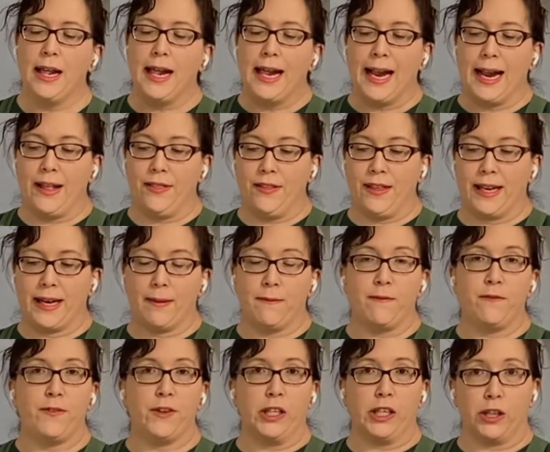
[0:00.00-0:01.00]
and then I'm
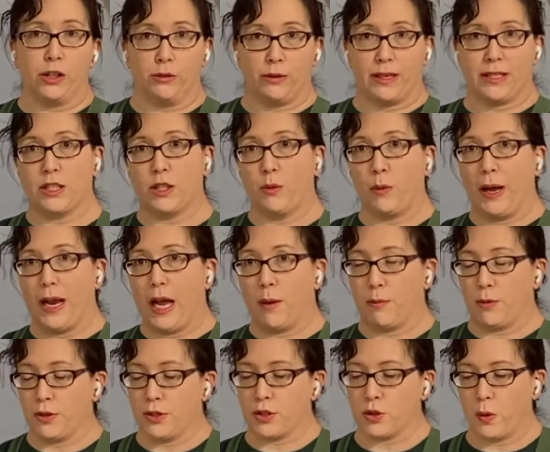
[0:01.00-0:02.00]
filling the rest of the way up
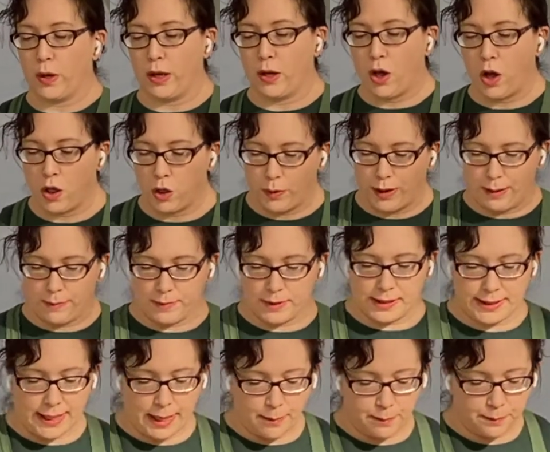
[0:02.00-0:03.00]
with soil all the way up the
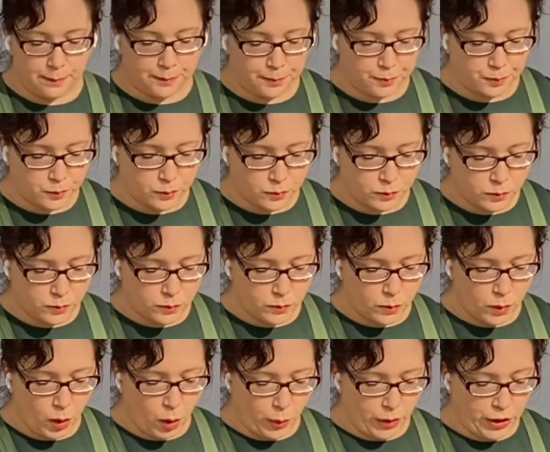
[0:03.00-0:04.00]
stem.
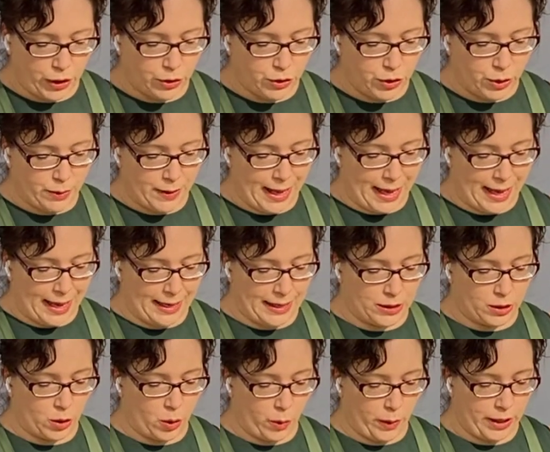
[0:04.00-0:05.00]
When you do that, it
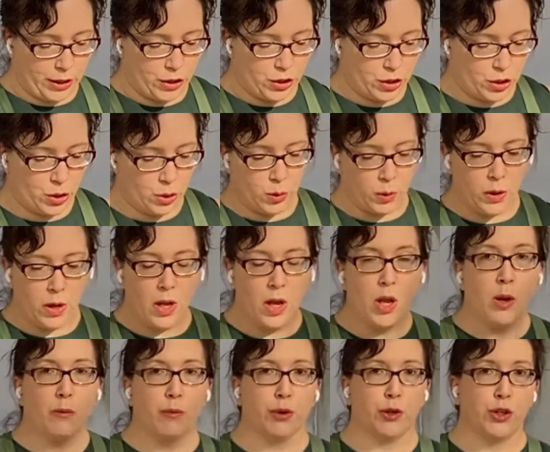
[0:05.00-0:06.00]
is going to
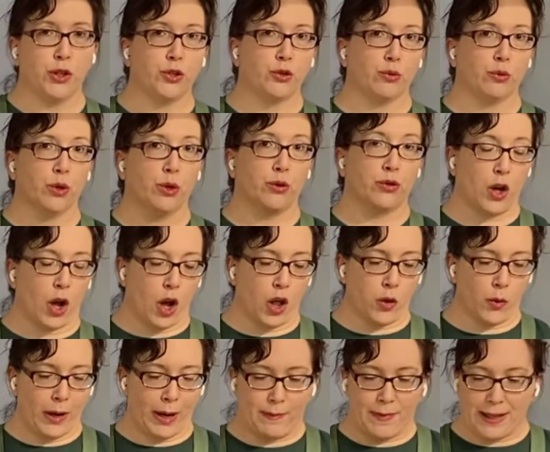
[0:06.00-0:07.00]
produce roots all the
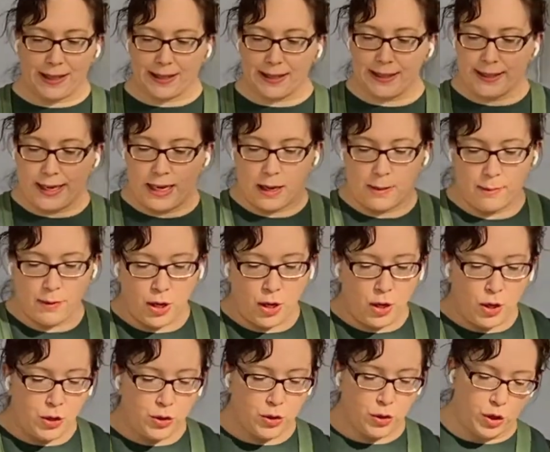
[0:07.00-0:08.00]
way up that stem,
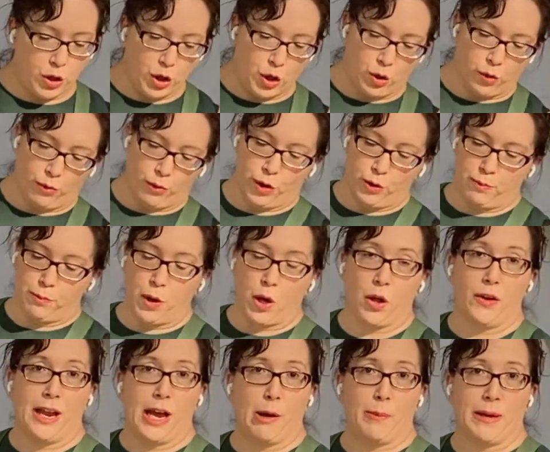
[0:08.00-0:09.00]
so that your root ball
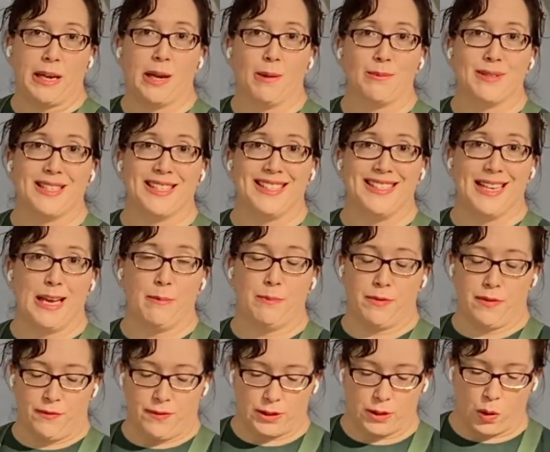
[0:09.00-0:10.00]
now becomes the depth
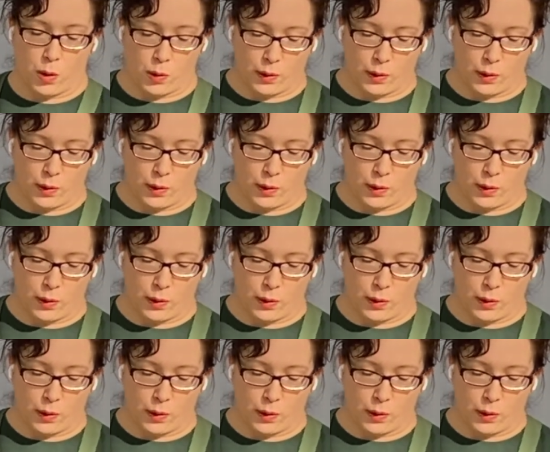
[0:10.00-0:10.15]
of this whole